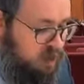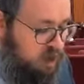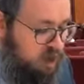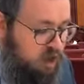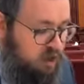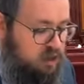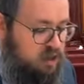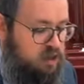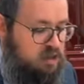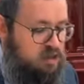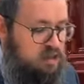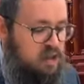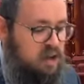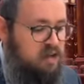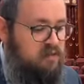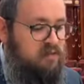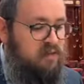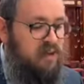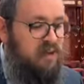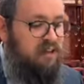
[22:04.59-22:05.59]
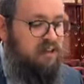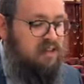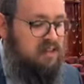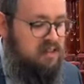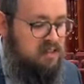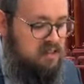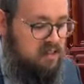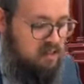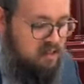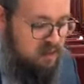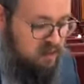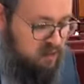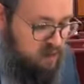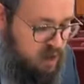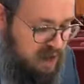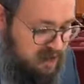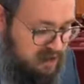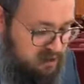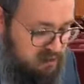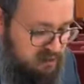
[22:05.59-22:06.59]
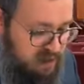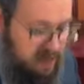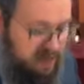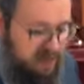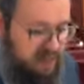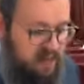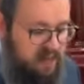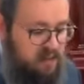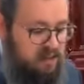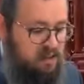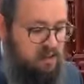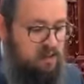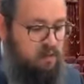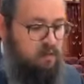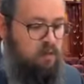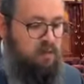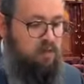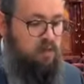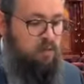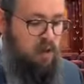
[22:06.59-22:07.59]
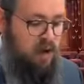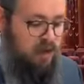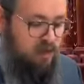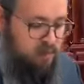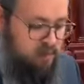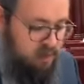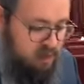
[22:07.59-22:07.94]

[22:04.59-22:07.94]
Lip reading: this great divine light into the world. Why?